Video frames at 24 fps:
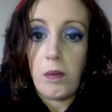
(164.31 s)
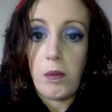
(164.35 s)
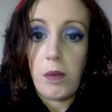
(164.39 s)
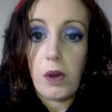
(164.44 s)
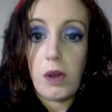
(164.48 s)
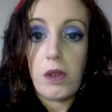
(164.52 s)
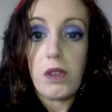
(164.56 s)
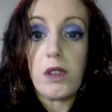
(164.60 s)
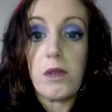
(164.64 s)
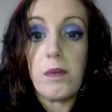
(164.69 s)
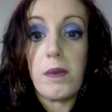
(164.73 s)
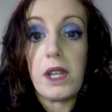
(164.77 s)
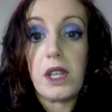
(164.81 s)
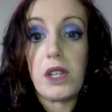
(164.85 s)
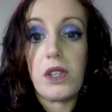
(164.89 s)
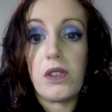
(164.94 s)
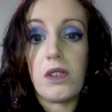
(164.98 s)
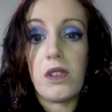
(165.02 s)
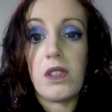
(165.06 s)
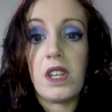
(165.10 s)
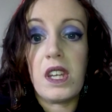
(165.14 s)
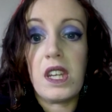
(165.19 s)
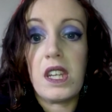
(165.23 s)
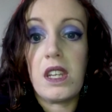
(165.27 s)
Also make
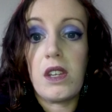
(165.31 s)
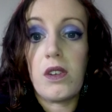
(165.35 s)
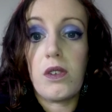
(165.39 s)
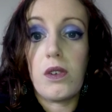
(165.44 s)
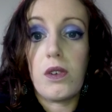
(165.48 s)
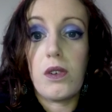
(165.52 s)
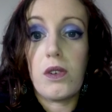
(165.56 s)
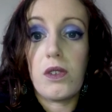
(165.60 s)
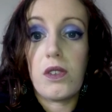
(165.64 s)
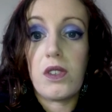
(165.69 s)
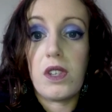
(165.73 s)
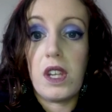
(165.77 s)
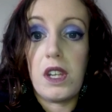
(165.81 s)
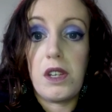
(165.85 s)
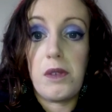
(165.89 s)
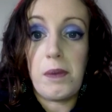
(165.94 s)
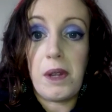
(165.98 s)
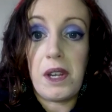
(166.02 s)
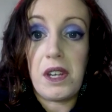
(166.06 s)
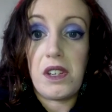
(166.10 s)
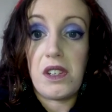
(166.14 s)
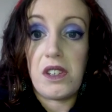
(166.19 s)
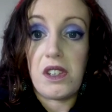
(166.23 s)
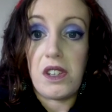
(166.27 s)
sure that your stage
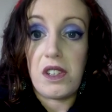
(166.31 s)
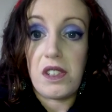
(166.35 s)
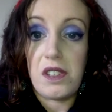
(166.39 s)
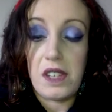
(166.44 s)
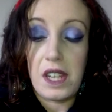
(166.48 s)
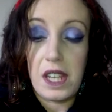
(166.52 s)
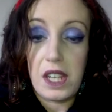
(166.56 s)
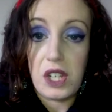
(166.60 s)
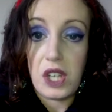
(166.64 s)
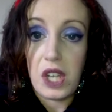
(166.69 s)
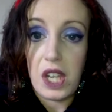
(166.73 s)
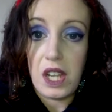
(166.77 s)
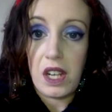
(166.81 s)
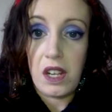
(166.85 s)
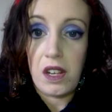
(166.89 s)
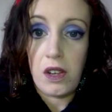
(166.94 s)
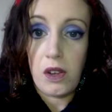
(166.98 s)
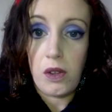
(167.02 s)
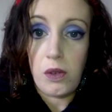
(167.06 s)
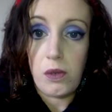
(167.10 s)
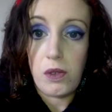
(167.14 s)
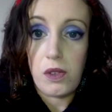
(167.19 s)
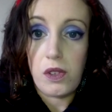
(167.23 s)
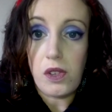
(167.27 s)
manager, stage kitten,
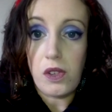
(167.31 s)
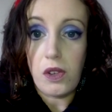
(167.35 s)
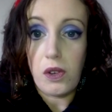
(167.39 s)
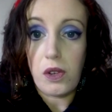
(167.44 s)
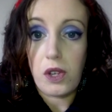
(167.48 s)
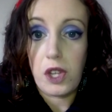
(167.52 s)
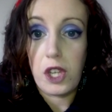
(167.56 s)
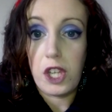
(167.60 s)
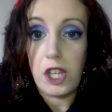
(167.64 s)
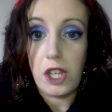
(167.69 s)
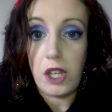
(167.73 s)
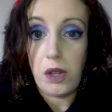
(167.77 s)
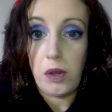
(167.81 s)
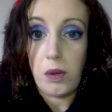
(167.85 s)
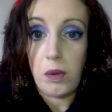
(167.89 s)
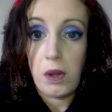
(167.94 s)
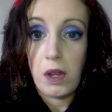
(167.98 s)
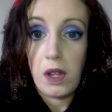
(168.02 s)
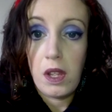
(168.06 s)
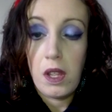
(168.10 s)
knows your cue